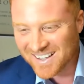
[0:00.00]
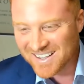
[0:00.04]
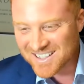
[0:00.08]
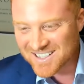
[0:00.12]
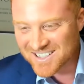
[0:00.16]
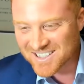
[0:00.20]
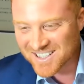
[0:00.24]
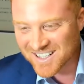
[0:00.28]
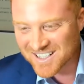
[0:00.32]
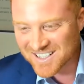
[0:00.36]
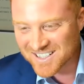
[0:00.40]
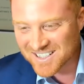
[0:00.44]

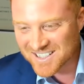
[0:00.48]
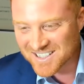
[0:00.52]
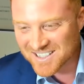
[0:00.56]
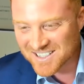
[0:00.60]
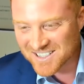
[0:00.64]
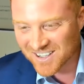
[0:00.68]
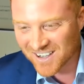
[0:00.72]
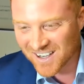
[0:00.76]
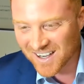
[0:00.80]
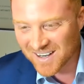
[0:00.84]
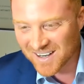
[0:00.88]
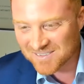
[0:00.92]
She just
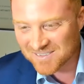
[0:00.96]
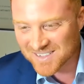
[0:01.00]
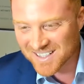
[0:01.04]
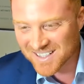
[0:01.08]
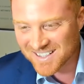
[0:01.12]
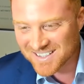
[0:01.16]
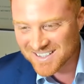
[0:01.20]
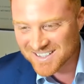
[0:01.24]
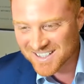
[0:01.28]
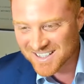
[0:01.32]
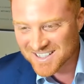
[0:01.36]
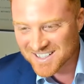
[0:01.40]
typed
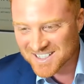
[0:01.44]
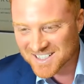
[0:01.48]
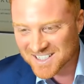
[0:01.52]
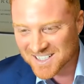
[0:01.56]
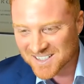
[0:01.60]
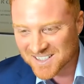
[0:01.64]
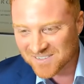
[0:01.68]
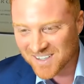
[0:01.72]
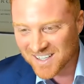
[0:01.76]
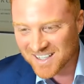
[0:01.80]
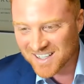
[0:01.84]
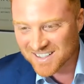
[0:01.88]
it just
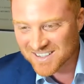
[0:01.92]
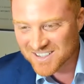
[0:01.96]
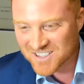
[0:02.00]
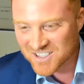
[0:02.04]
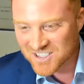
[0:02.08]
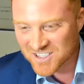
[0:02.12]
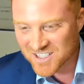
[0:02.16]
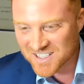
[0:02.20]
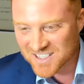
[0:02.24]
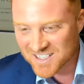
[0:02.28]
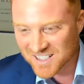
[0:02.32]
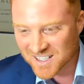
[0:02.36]
to me because
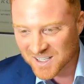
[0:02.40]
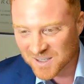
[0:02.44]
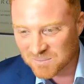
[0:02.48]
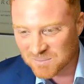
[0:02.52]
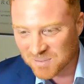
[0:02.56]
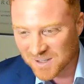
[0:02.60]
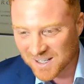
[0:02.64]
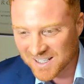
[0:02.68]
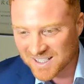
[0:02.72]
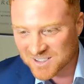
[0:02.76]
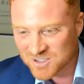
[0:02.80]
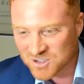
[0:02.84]
she's a
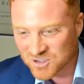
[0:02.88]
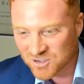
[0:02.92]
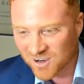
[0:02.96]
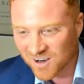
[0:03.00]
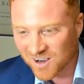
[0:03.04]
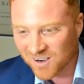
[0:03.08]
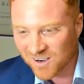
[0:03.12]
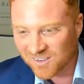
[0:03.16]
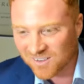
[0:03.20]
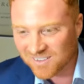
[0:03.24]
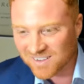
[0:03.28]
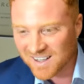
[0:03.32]
complete
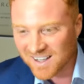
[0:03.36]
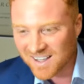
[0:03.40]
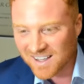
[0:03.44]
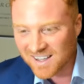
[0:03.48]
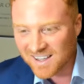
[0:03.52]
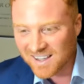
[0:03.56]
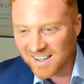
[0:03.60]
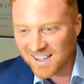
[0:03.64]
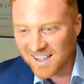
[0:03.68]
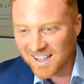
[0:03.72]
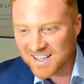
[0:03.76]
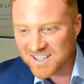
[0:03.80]
troll.
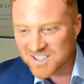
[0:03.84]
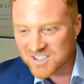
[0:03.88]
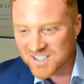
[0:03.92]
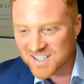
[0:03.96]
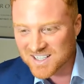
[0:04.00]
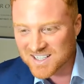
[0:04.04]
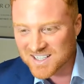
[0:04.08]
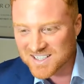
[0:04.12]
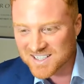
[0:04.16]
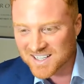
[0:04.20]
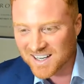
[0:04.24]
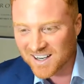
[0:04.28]
And
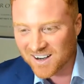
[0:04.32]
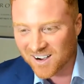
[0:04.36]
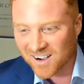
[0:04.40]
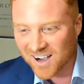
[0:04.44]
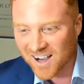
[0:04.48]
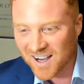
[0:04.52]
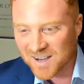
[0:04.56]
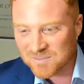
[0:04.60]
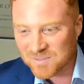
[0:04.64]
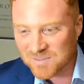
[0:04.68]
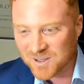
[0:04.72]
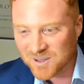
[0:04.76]
she said,
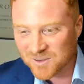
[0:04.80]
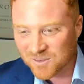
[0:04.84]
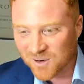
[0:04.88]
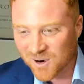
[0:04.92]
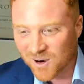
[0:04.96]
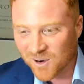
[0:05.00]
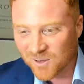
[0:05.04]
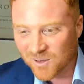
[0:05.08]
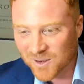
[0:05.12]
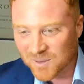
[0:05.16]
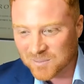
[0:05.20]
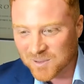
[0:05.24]
I'm
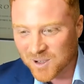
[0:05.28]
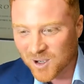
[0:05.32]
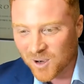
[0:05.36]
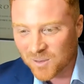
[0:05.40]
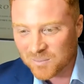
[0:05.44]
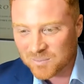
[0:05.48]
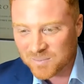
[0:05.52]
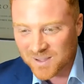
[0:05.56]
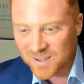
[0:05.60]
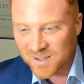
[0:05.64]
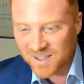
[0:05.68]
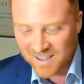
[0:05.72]
enrolled. I'm
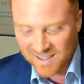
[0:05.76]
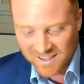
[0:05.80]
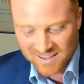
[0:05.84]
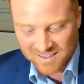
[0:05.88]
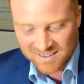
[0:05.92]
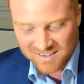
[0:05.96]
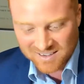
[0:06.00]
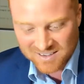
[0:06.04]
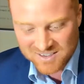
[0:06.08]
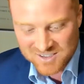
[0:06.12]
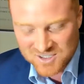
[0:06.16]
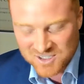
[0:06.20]
copying it
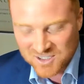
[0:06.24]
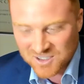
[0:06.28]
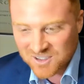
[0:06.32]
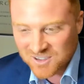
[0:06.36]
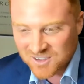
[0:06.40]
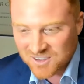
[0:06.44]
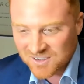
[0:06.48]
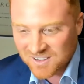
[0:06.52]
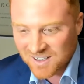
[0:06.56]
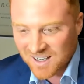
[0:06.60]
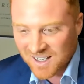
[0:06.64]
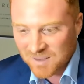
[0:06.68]
because
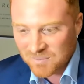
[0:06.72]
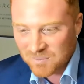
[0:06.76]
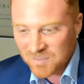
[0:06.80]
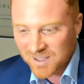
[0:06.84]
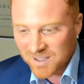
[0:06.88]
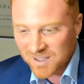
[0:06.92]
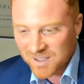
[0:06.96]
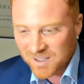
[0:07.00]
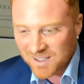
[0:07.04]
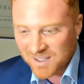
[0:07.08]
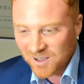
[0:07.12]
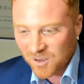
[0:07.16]
you are
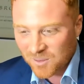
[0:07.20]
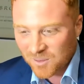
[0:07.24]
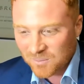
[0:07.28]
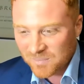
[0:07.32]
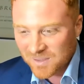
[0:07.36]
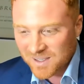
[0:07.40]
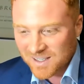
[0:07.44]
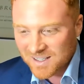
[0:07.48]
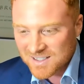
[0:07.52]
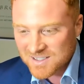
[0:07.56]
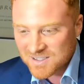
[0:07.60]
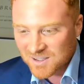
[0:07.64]
picking on
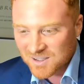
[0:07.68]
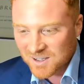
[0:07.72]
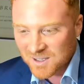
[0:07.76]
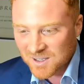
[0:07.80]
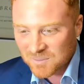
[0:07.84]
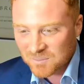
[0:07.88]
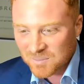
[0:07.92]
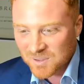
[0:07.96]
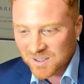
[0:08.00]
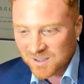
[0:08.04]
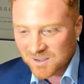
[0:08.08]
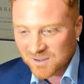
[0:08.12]
me. So I'm going
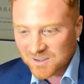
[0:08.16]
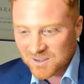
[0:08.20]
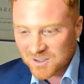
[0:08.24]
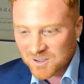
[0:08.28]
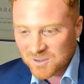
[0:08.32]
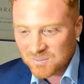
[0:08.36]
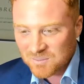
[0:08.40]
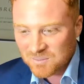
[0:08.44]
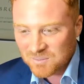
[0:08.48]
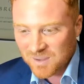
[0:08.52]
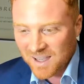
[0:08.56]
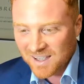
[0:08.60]
to pick on
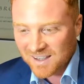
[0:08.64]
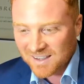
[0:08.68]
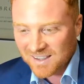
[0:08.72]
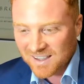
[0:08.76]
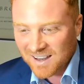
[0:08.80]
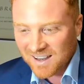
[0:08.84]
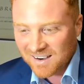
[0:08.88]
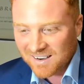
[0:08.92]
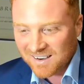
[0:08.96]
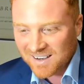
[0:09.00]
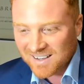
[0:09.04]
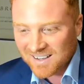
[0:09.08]
you back,
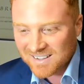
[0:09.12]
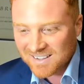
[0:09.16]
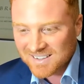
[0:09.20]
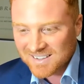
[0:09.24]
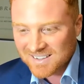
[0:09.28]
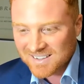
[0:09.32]
Carrie.